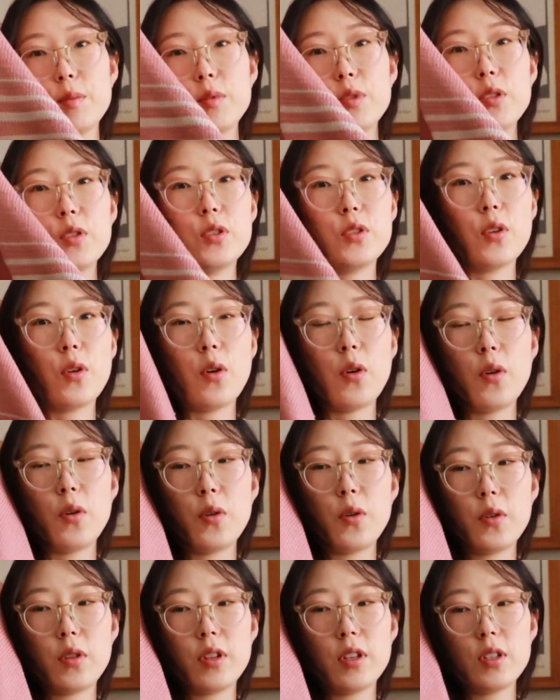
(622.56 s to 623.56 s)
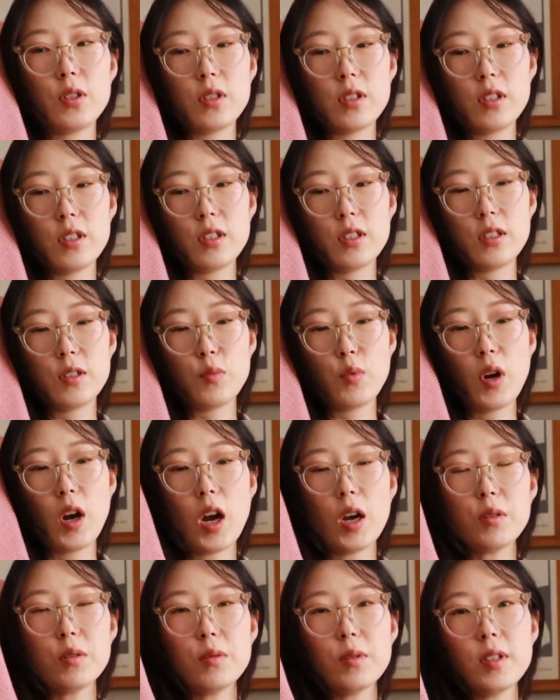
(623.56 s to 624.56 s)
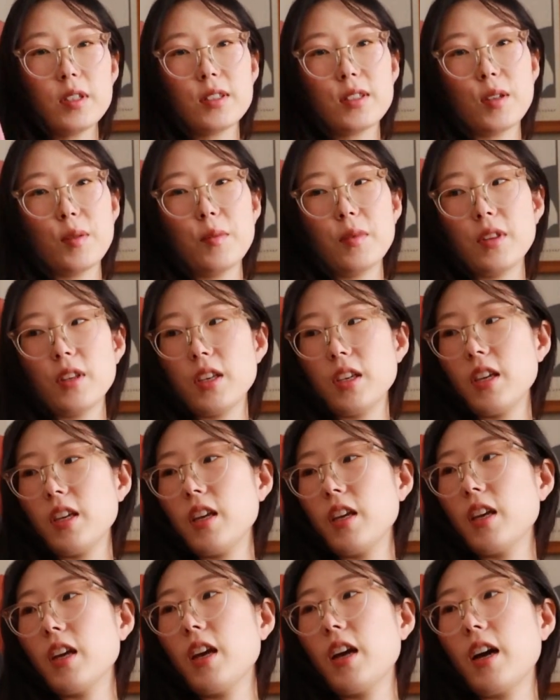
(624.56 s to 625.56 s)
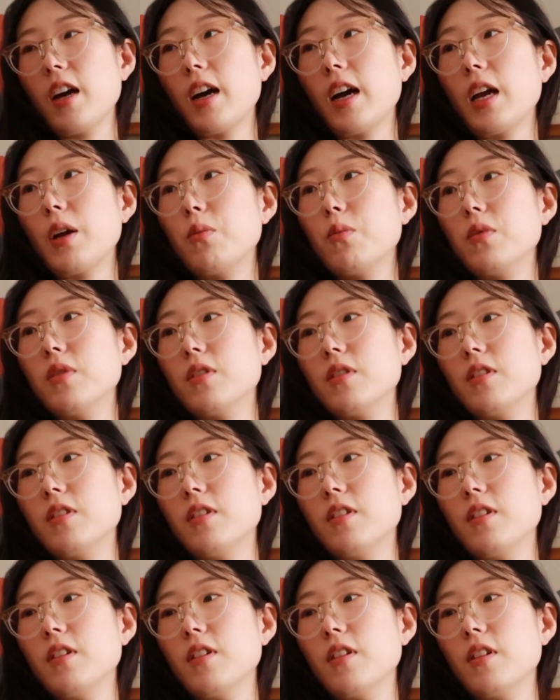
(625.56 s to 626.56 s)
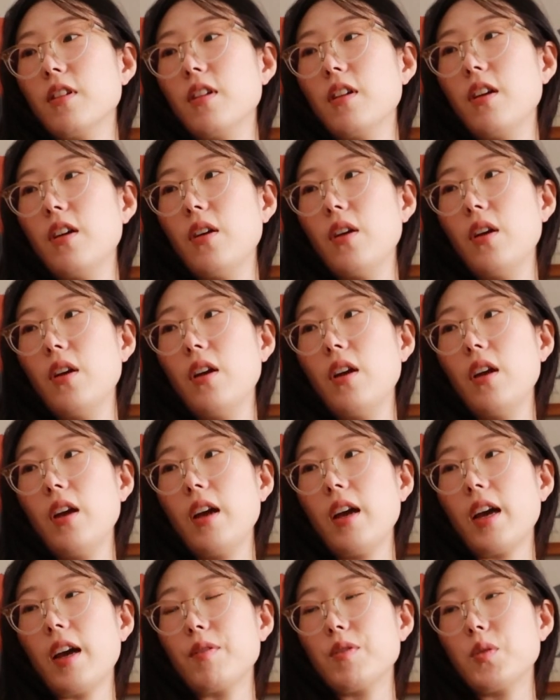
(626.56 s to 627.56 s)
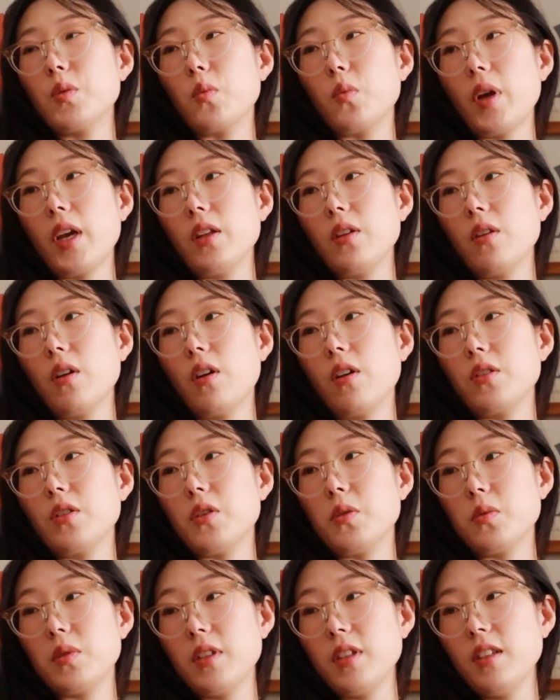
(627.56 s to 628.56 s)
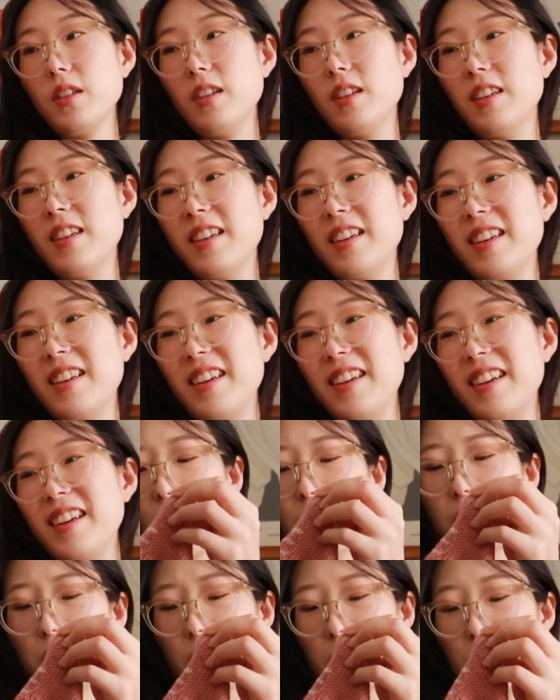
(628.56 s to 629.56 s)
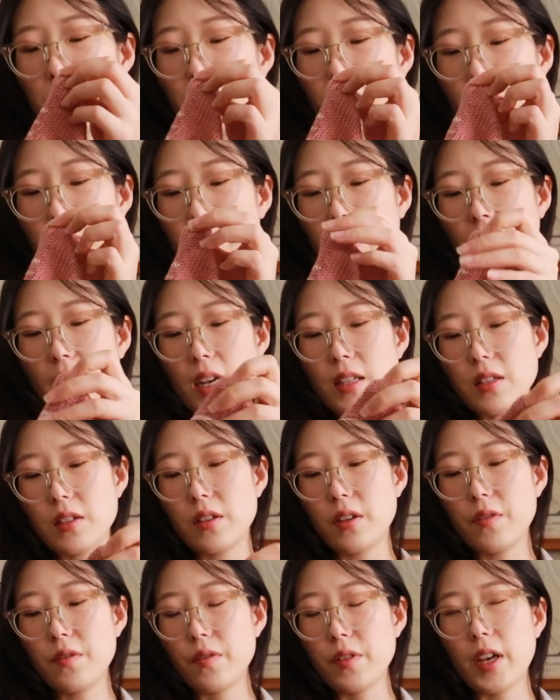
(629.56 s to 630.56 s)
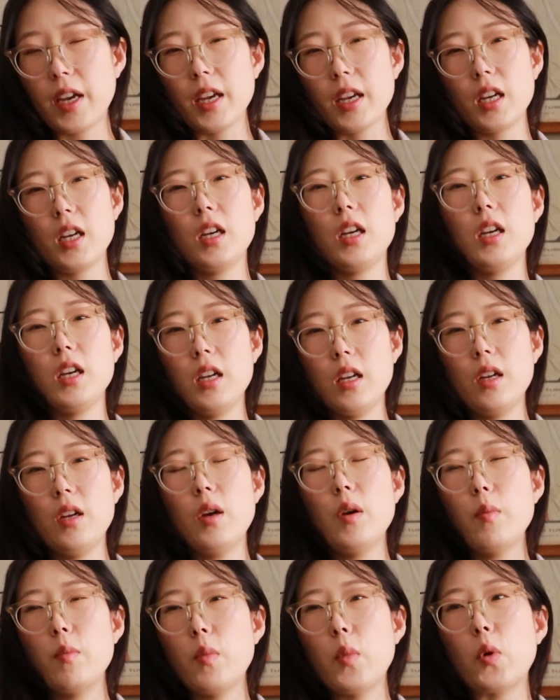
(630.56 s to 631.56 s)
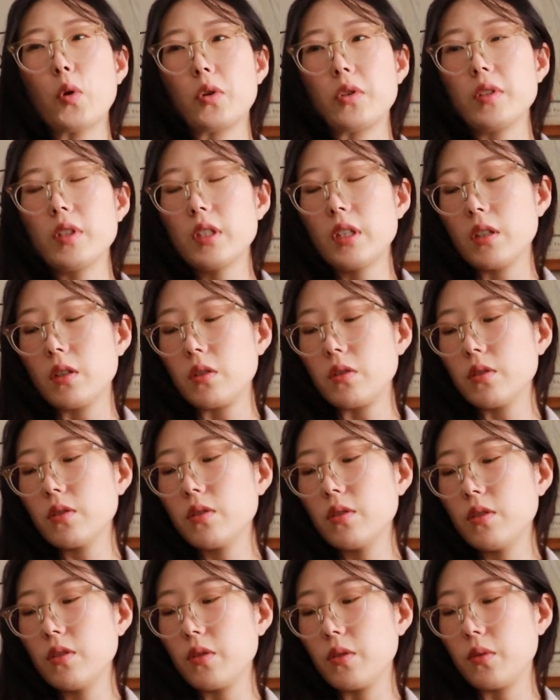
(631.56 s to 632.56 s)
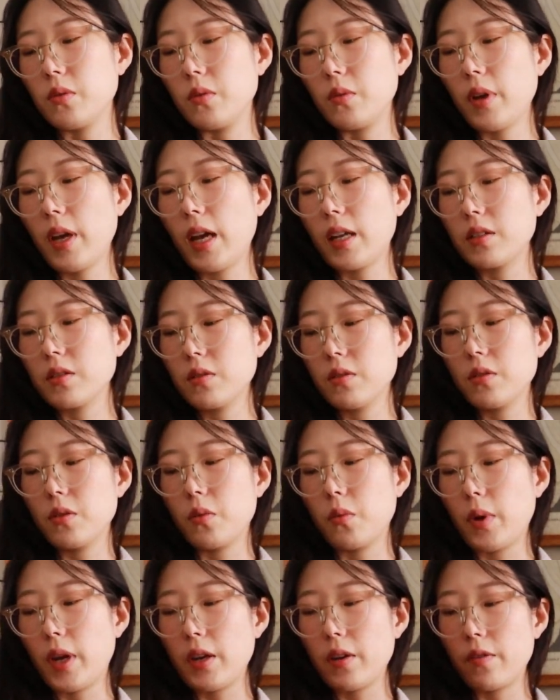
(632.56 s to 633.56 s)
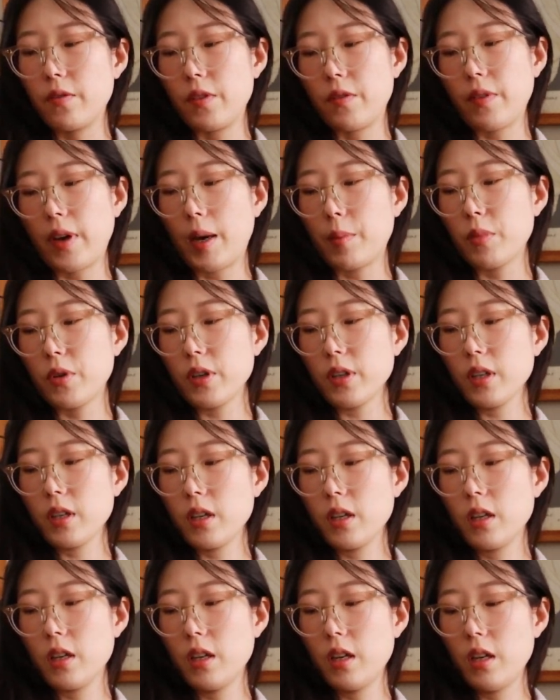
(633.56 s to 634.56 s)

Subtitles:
So this is probably something I will have to wait on using until the baby has enough like motor skills to handle the weight of the fabric.